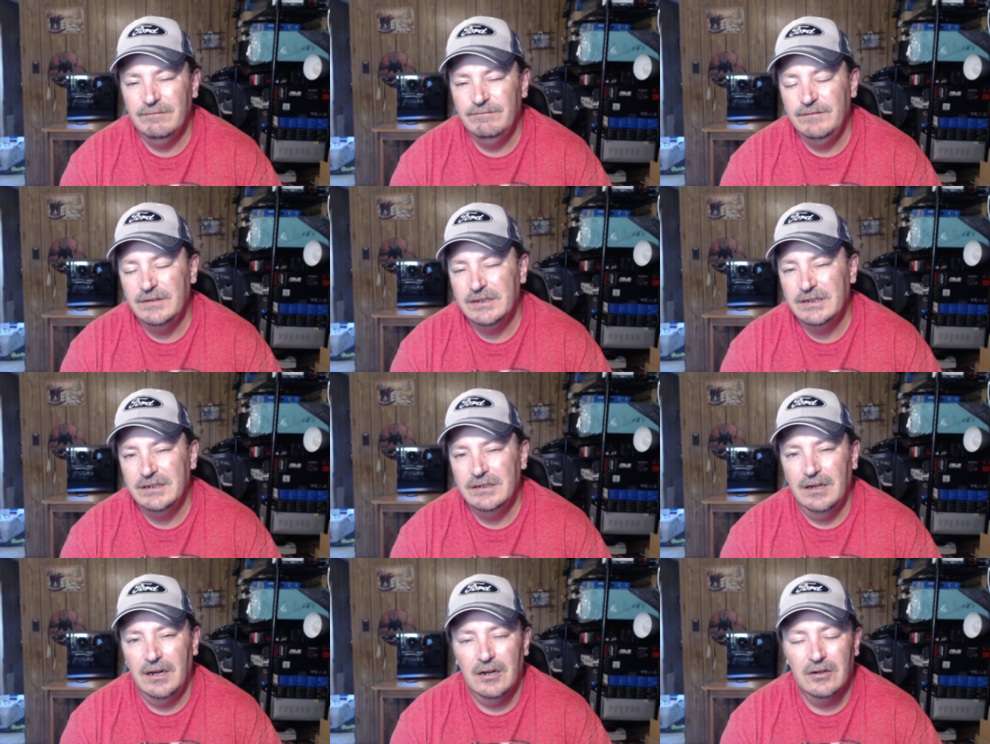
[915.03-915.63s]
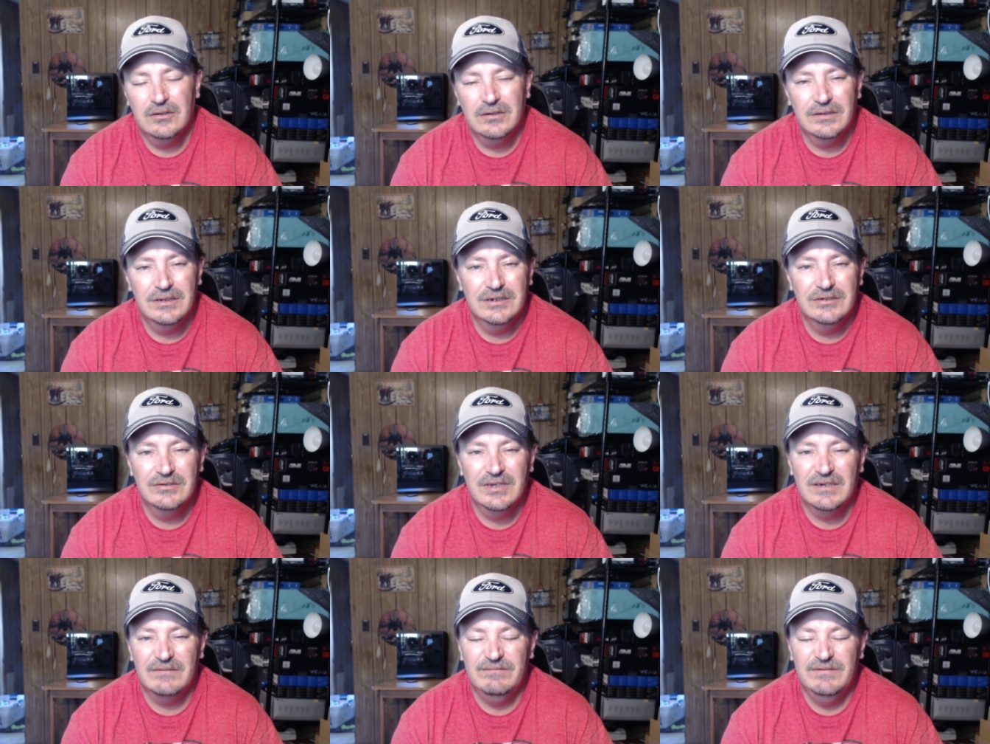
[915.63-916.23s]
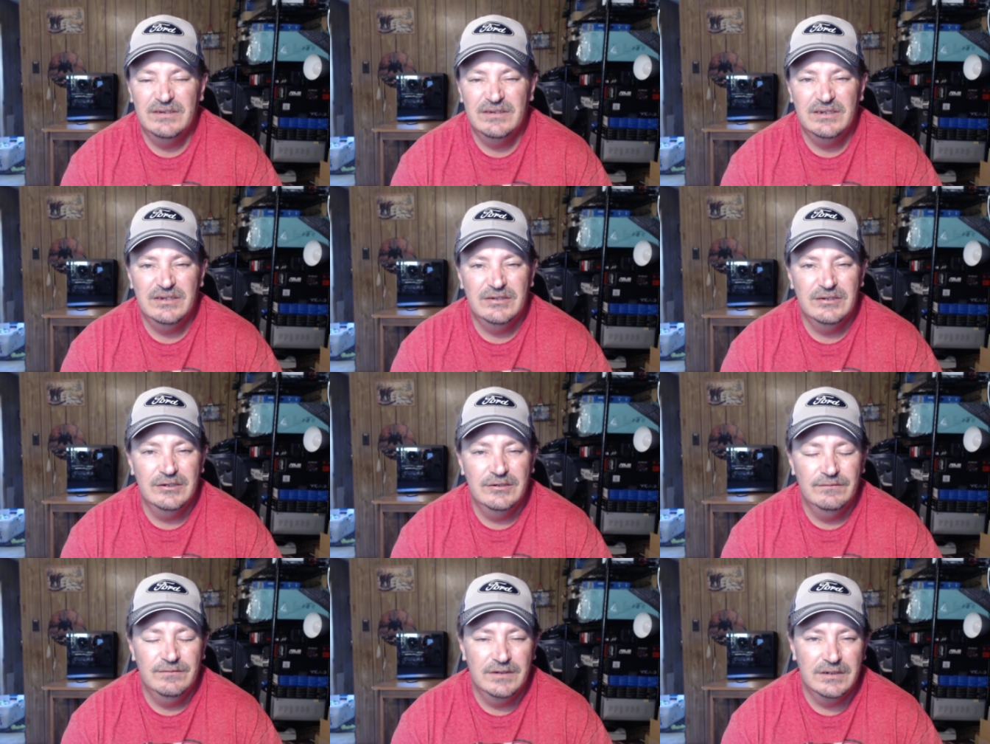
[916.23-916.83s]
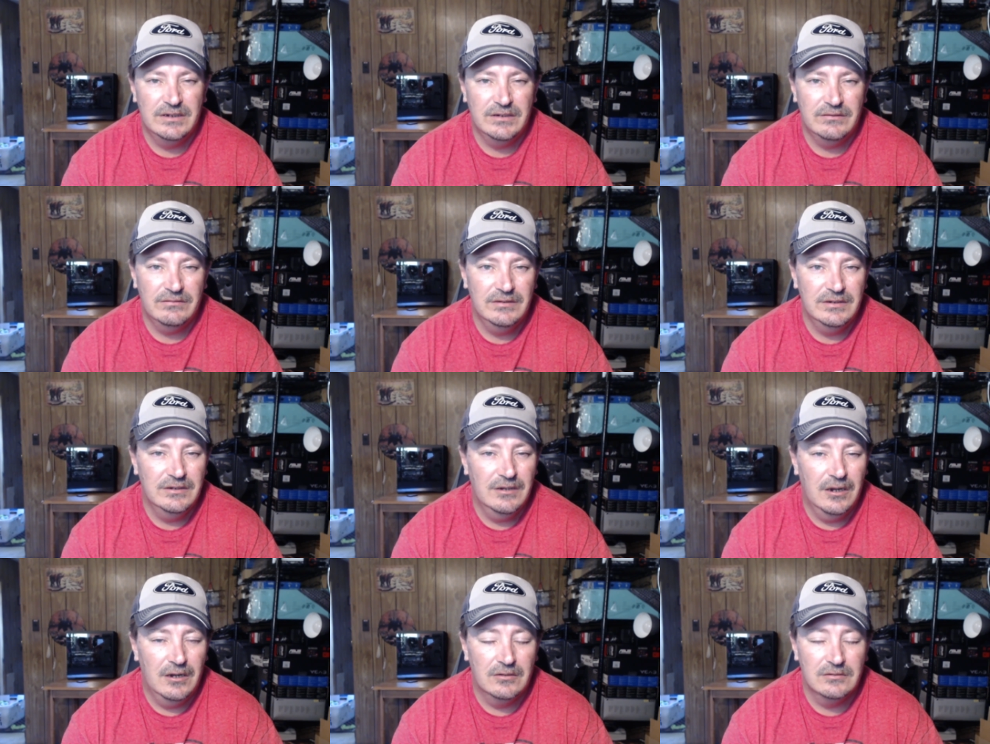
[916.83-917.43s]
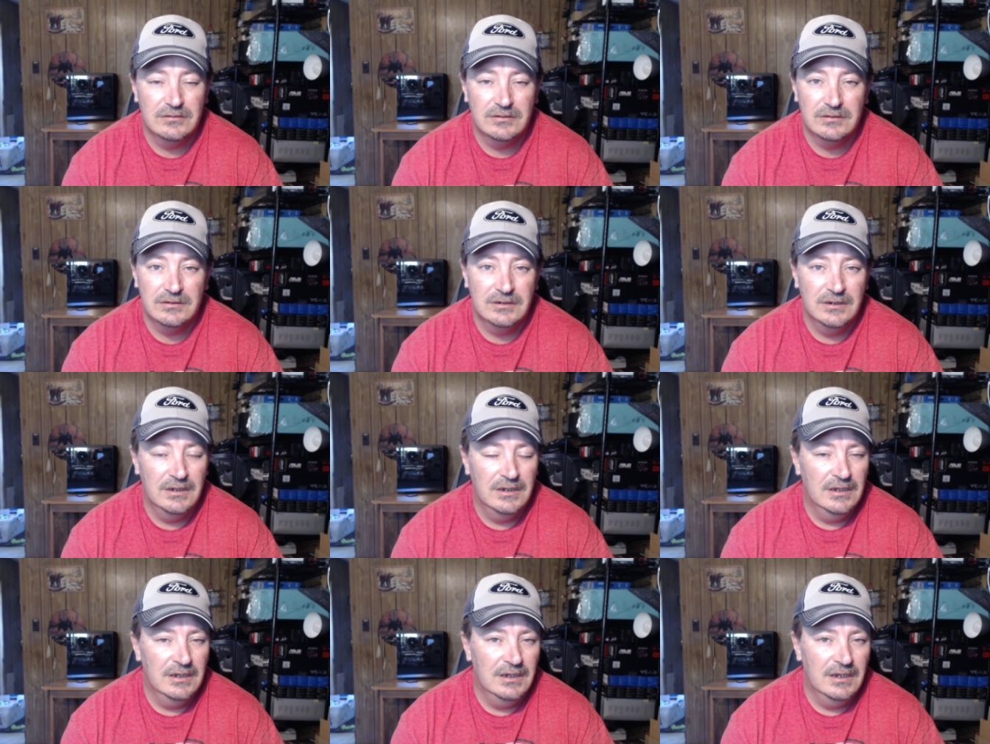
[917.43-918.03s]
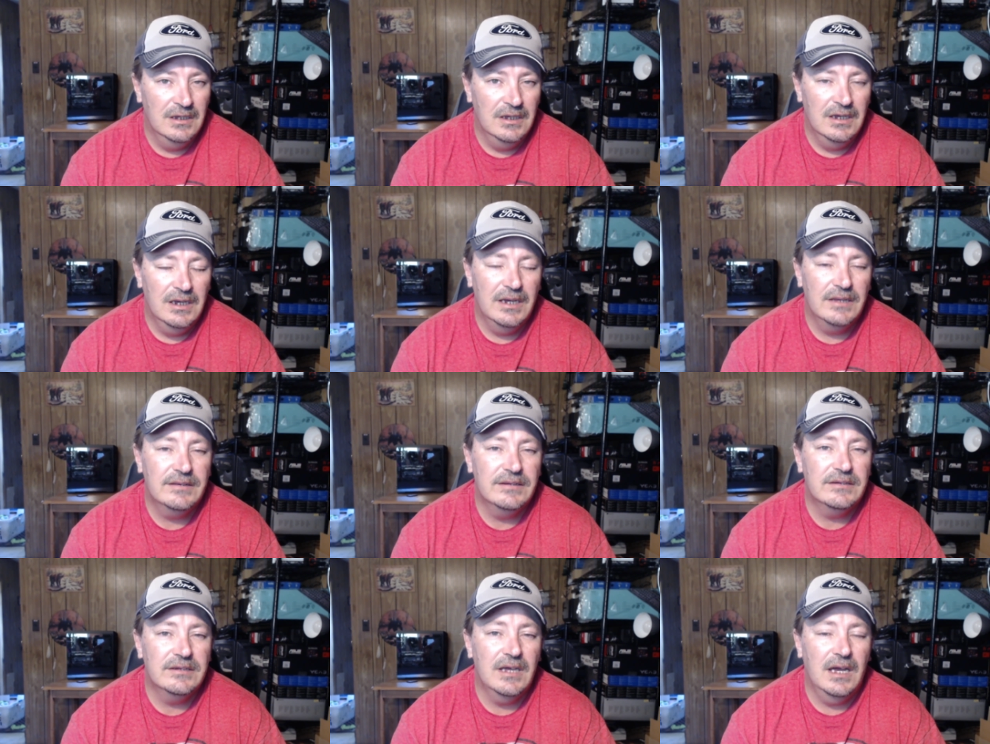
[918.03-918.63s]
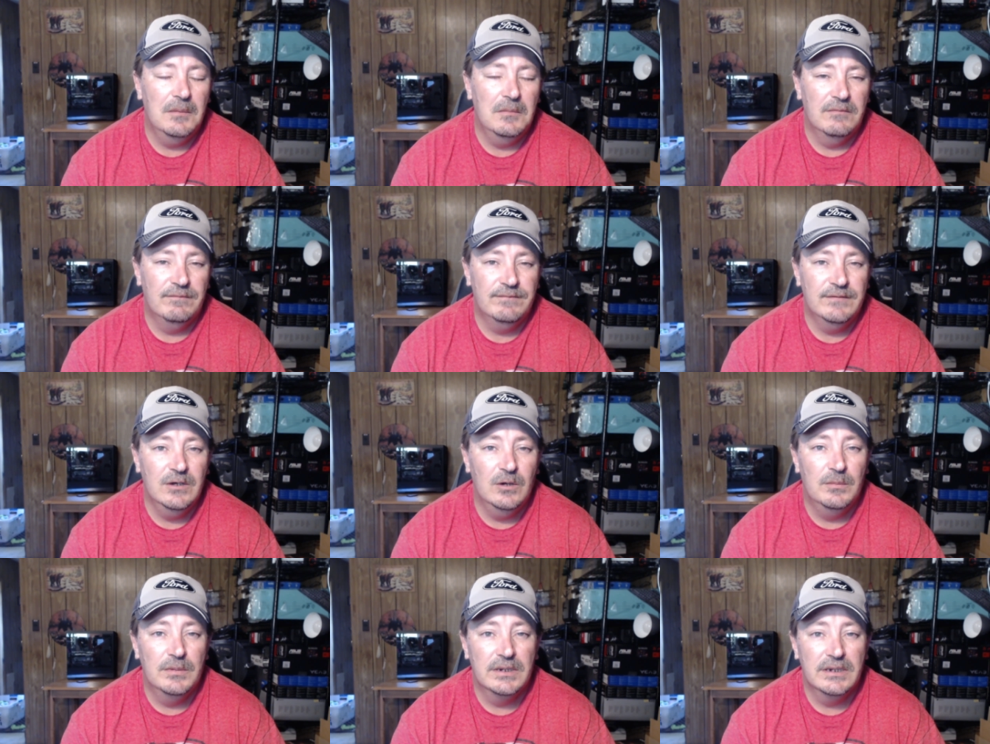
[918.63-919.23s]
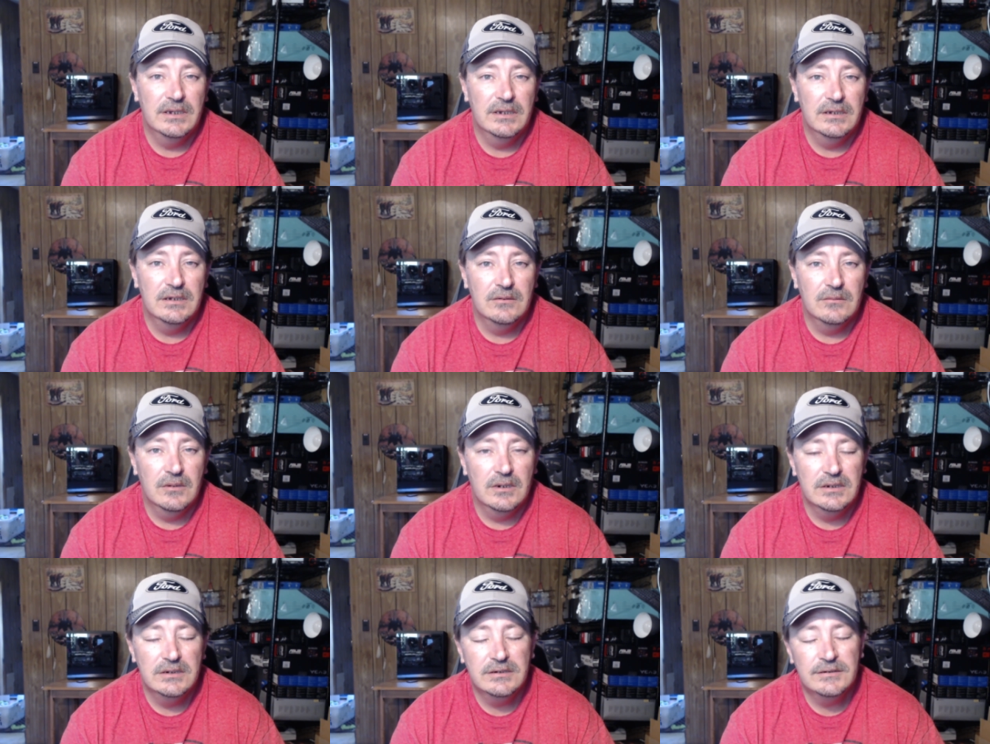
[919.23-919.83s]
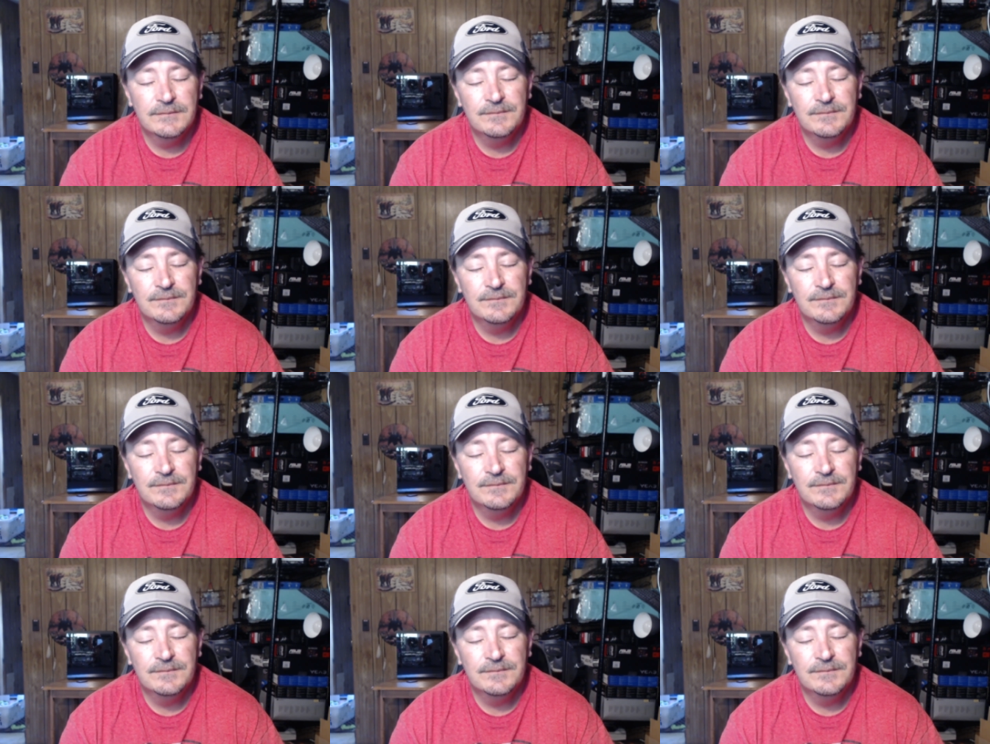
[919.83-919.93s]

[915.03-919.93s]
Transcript: I think it was like $52, $53 at the time of filming anyways.